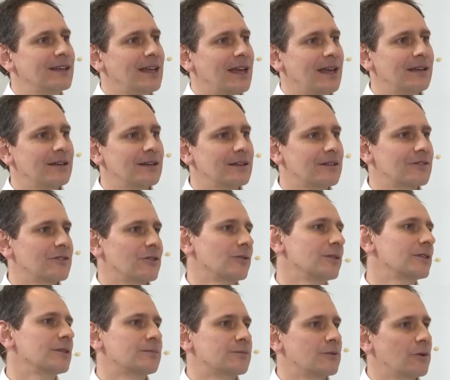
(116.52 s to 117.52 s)
end it's
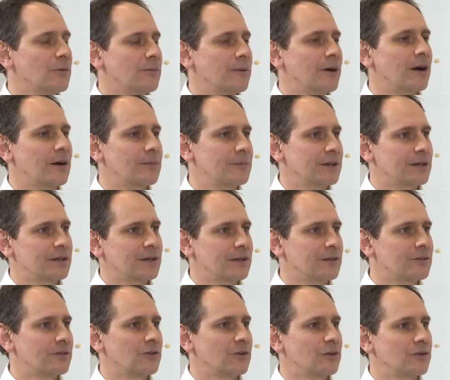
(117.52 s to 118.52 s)
only a probe arm and
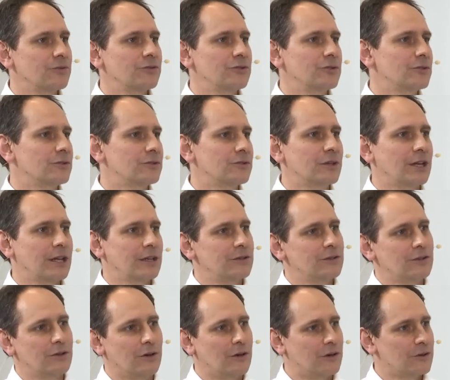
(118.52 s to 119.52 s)
it serves you to
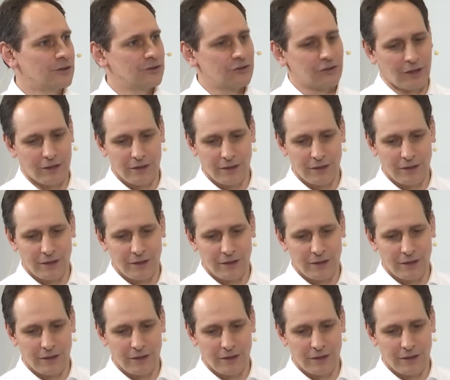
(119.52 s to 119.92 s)
get your standard